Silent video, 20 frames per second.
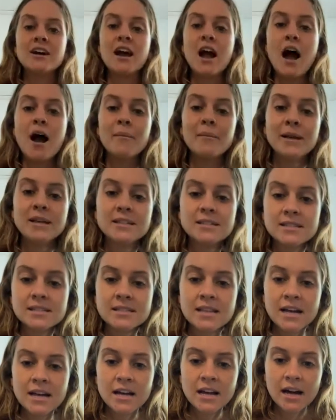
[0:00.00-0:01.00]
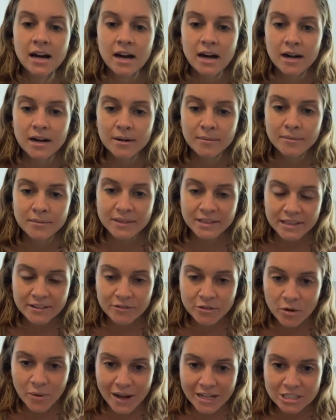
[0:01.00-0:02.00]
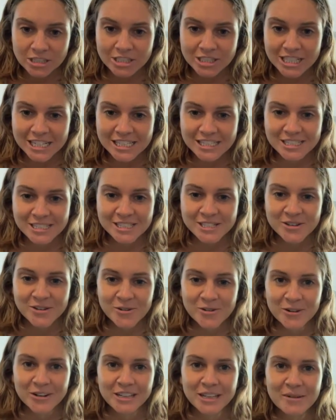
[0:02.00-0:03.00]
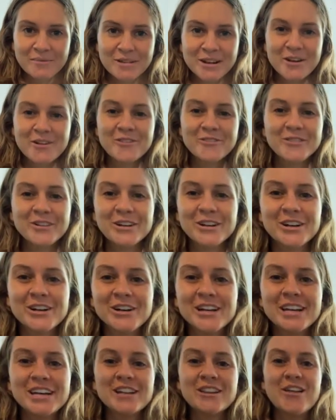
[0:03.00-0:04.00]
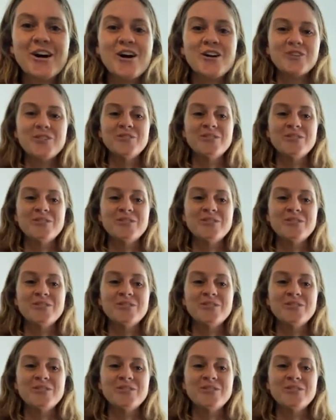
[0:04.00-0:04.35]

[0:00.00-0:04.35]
comments, leave questions, or let me know if you're cooking along